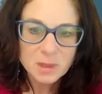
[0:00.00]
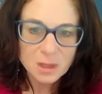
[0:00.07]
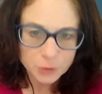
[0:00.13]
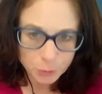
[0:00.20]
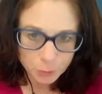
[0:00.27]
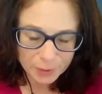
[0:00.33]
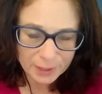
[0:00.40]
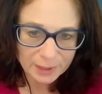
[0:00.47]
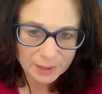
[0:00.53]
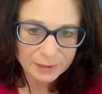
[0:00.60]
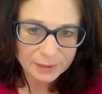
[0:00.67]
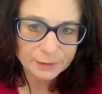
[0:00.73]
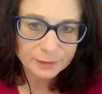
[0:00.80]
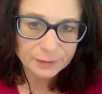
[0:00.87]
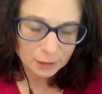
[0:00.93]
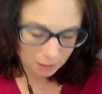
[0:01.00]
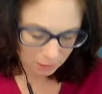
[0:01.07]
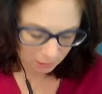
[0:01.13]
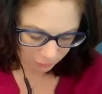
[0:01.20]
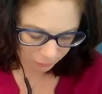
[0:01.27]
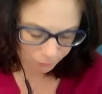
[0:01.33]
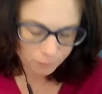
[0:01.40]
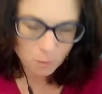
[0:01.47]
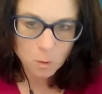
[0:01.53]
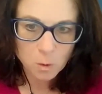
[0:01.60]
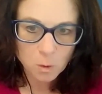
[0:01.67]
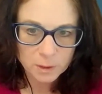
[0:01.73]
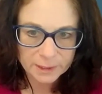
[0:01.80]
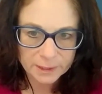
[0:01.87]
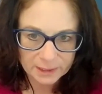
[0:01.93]
you can
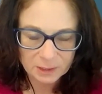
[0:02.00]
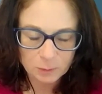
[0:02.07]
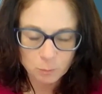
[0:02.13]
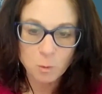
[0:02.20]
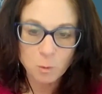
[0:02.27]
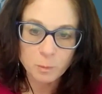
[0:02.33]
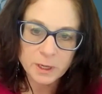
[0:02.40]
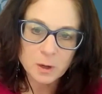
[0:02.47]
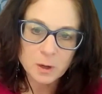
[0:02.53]
enroll in what we